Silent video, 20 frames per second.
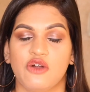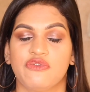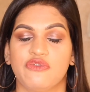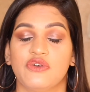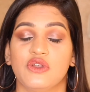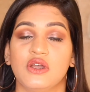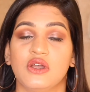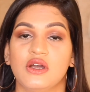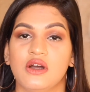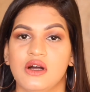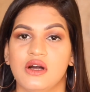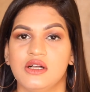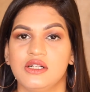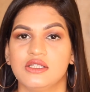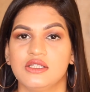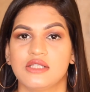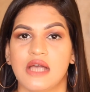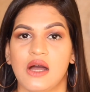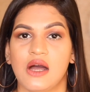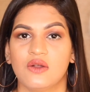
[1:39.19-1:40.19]
or for the
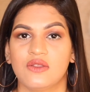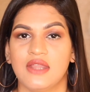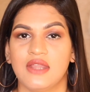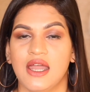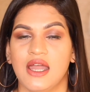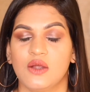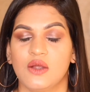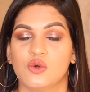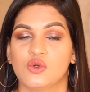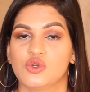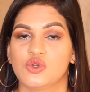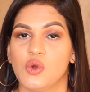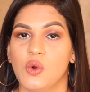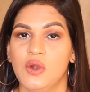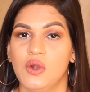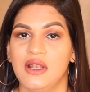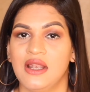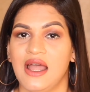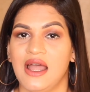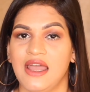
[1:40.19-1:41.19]
girls out there who
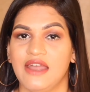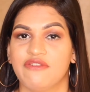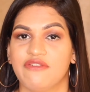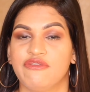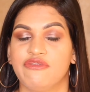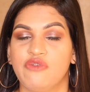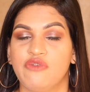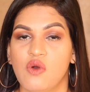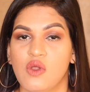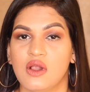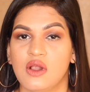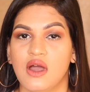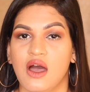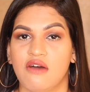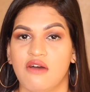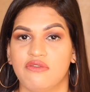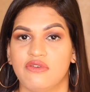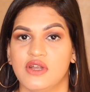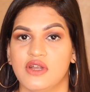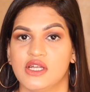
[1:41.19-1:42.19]
don't like full
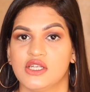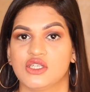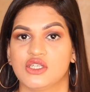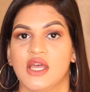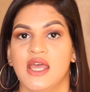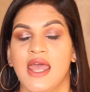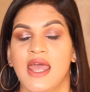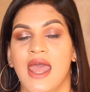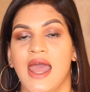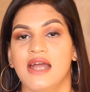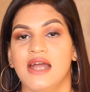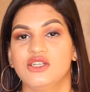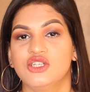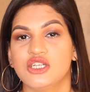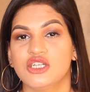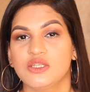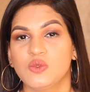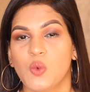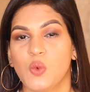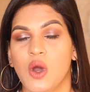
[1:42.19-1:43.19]
coverage and
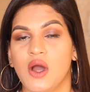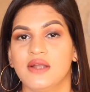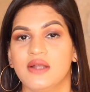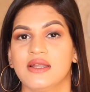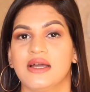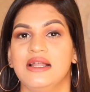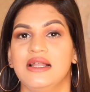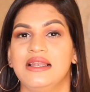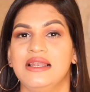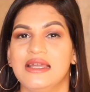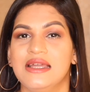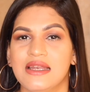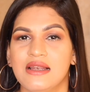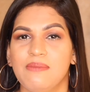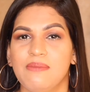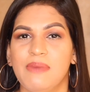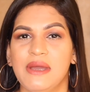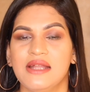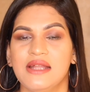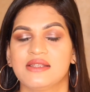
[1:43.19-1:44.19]
just want a
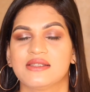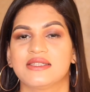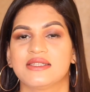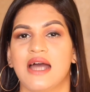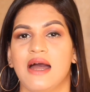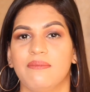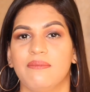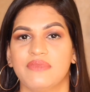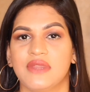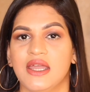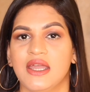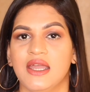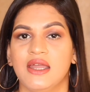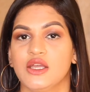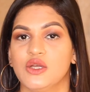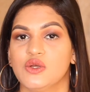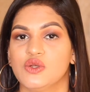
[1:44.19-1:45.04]
little bit something.